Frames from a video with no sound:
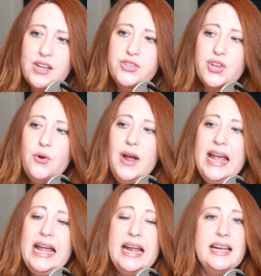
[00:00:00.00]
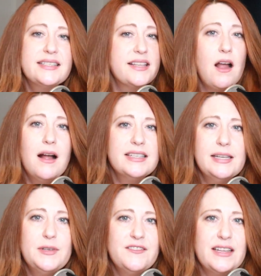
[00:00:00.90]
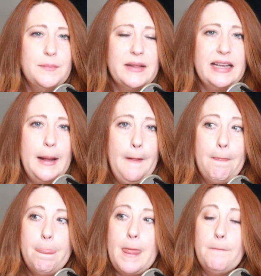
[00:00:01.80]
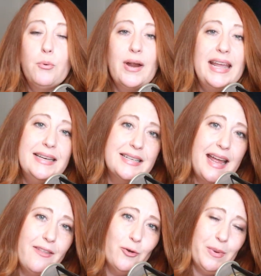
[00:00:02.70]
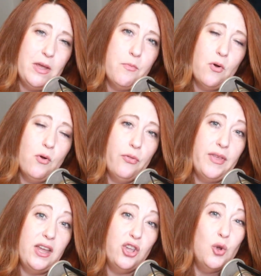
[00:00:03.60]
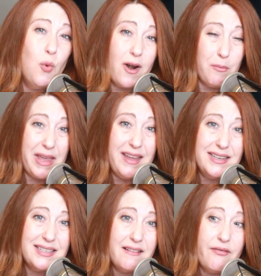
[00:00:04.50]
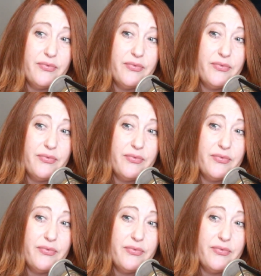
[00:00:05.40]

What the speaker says: So it's the concept of simply bringing together people that you want to meet,